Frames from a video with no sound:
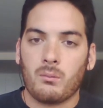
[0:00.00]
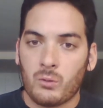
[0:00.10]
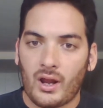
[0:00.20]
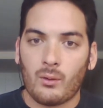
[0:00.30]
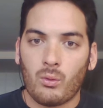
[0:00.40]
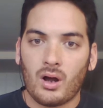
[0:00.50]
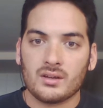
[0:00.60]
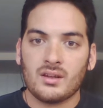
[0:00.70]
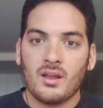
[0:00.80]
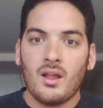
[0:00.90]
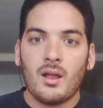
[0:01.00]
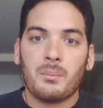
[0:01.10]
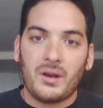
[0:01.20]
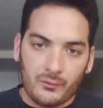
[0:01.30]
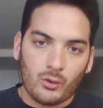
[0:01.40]
what I want,
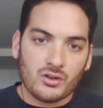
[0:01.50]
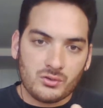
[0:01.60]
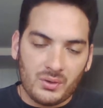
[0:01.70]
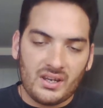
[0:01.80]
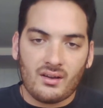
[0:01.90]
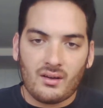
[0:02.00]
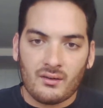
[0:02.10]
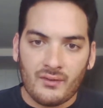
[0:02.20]
but of course reading a